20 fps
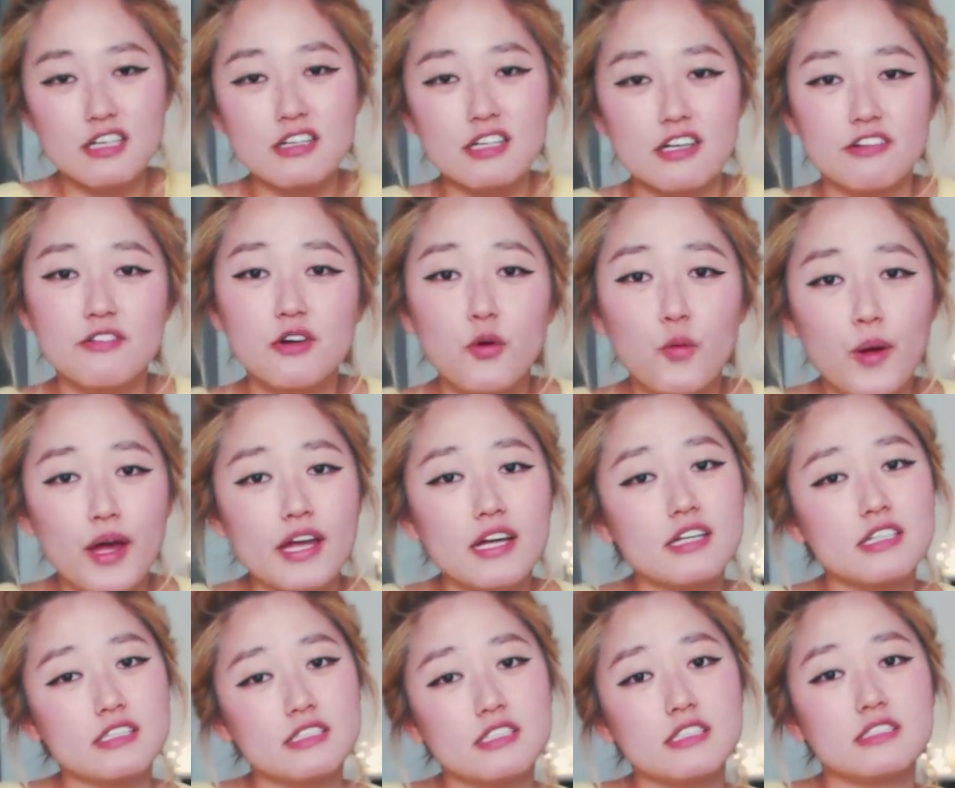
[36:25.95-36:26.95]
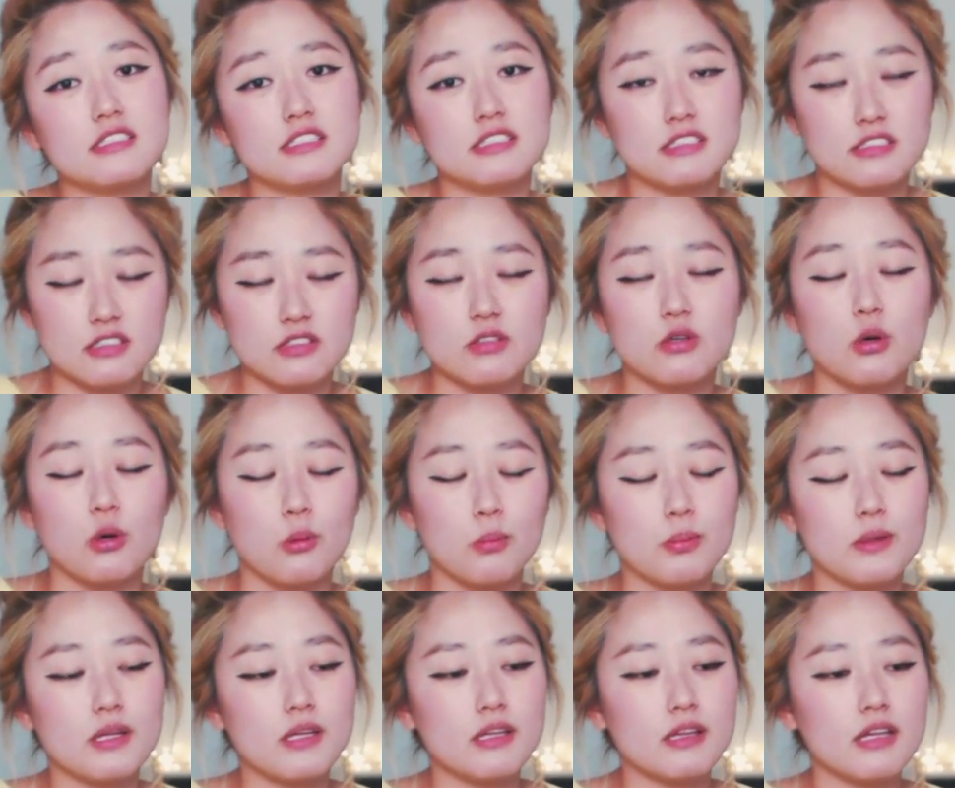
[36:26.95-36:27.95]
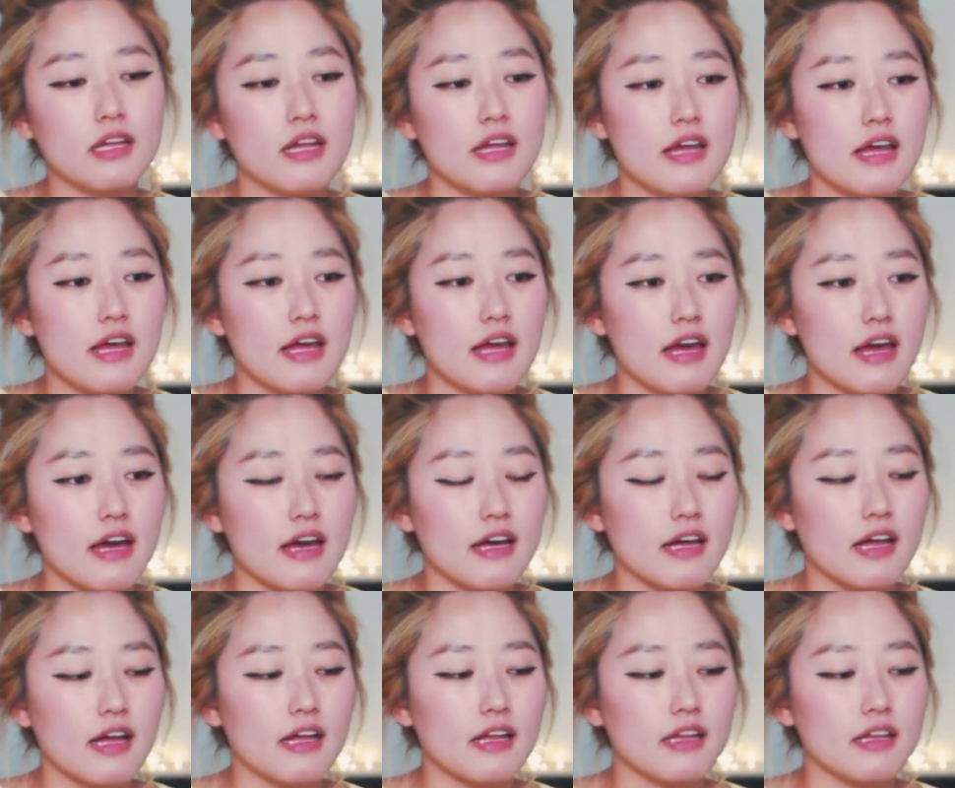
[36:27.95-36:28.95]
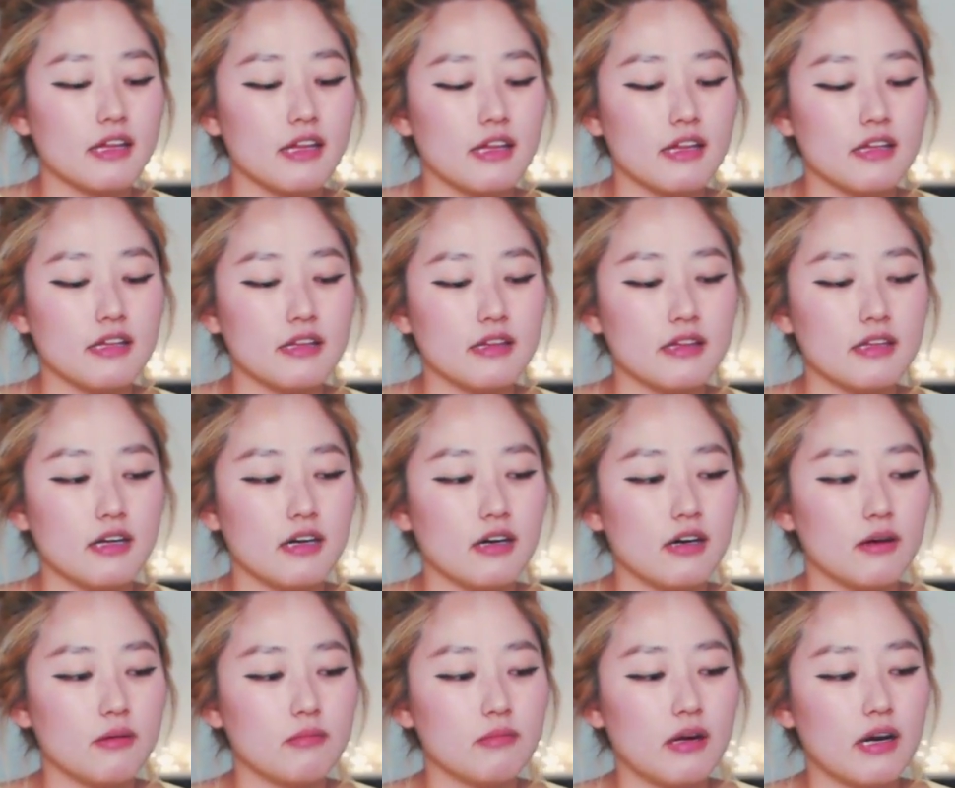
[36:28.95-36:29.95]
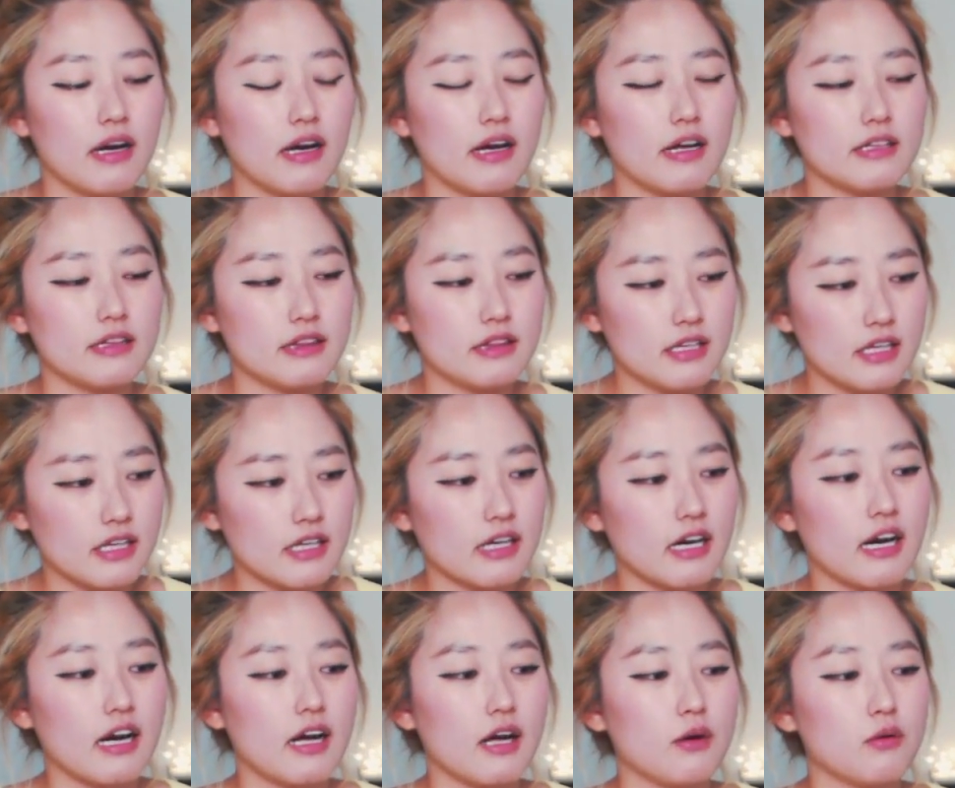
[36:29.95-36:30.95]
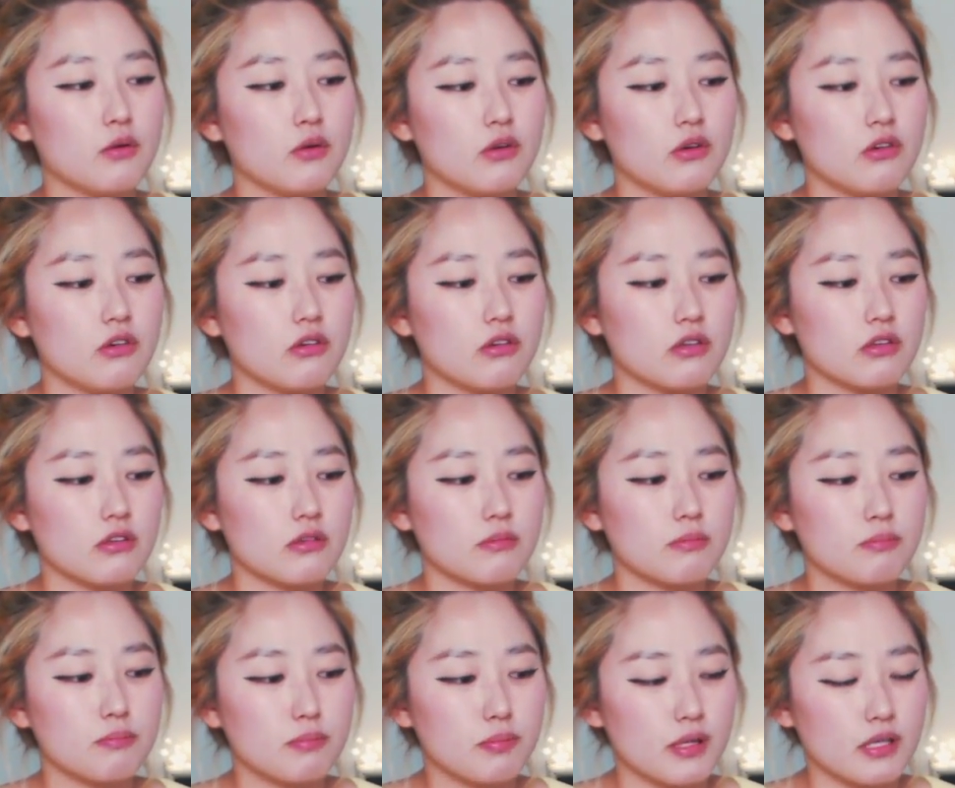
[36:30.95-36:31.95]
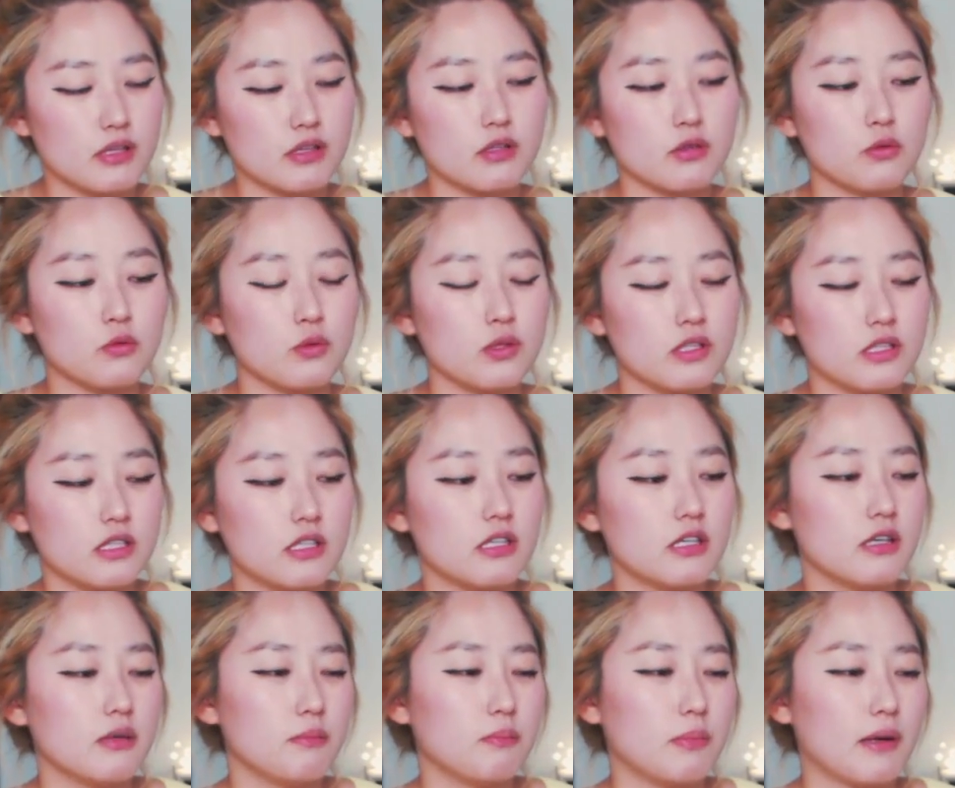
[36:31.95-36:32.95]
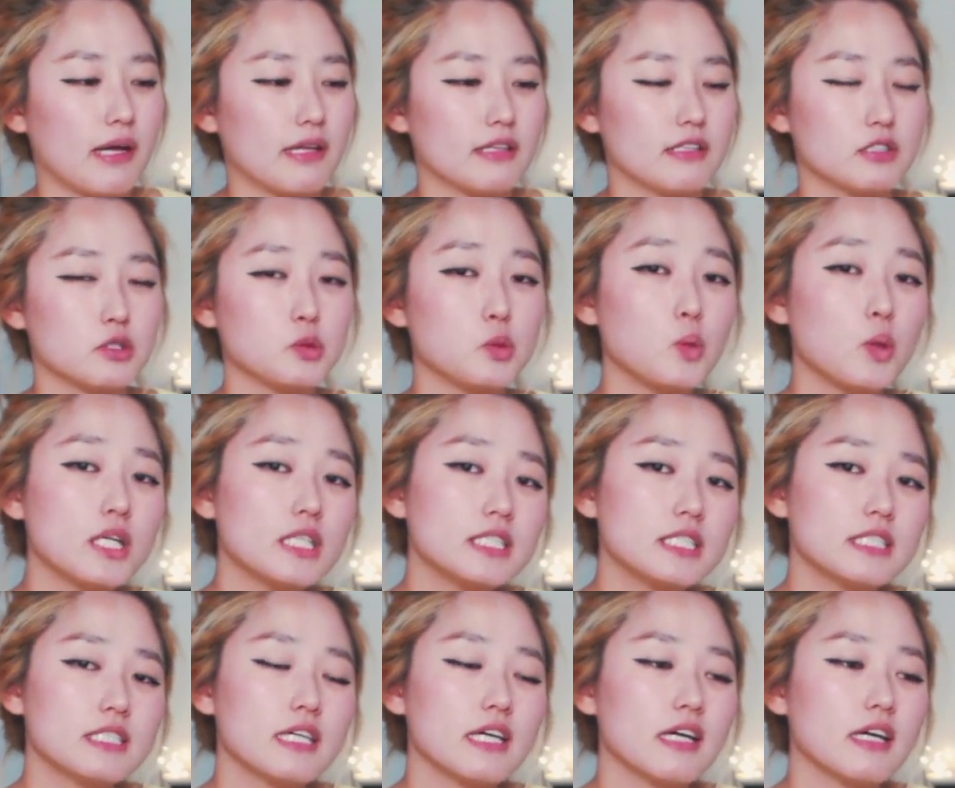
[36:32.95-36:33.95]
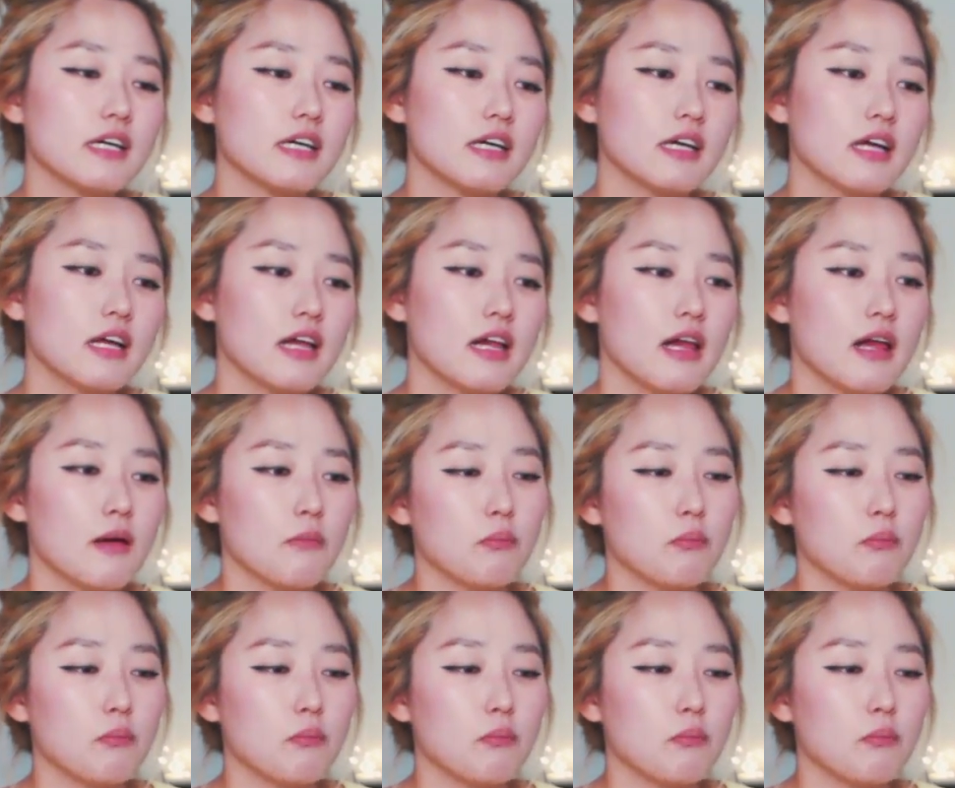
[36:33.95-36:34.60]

the giveaway is still open, and I think I will pick the winner by this Wednesday.